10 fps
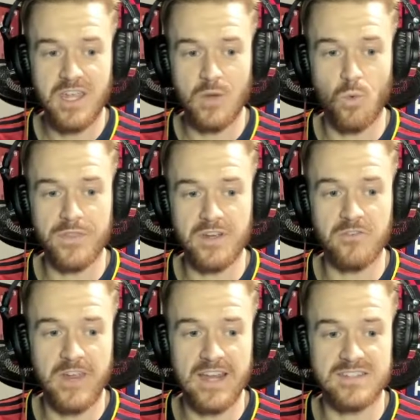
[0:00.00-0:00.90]
in what their
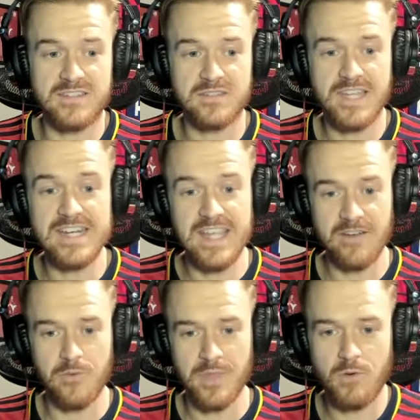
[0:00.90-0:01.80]
fans can
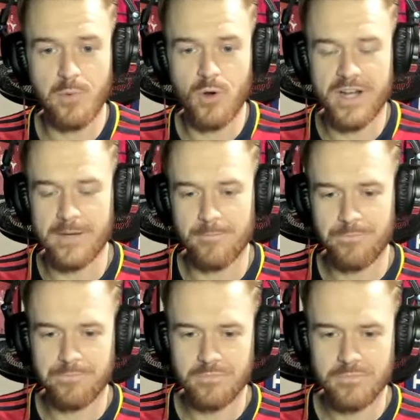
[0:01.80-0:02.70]
get from their reporting.
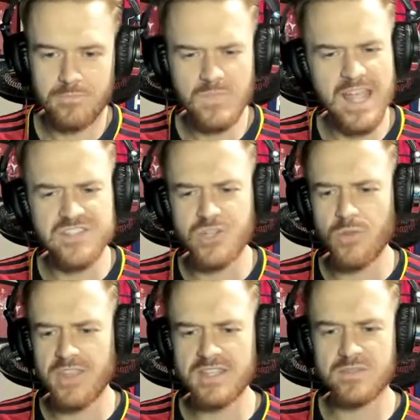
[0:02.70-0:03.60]
And so
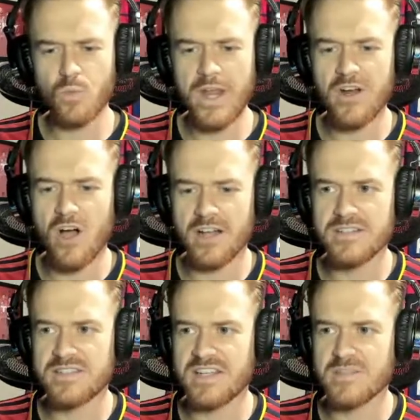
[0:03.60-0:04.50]
this went on
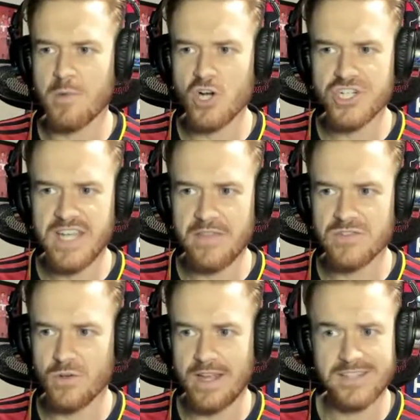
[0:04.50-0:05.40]
since March
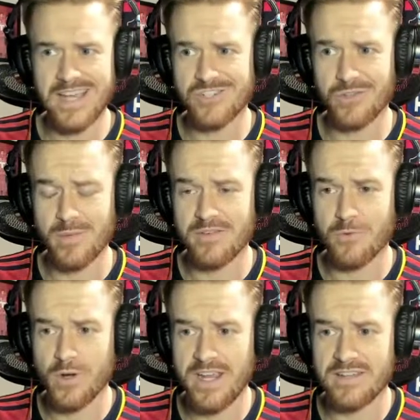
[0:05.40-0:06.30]
10th. So it's actually only been
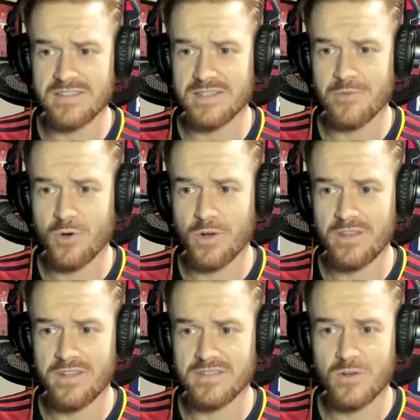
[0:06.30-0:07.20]
4 days since I'm
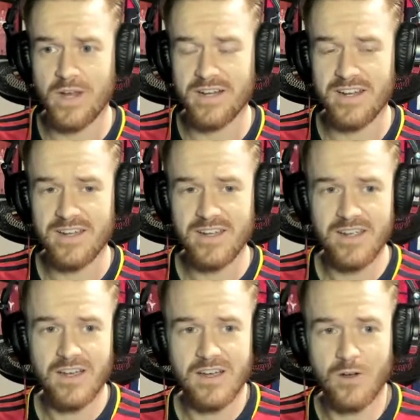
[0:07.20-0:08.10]
recording this. Quite
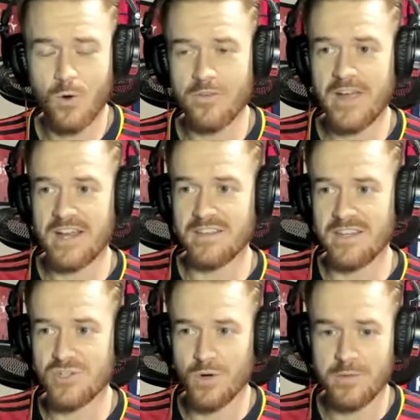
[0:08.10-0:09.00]

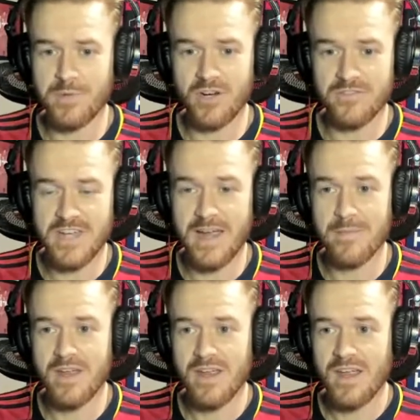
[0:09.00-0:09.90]
horrifyingly short period of time.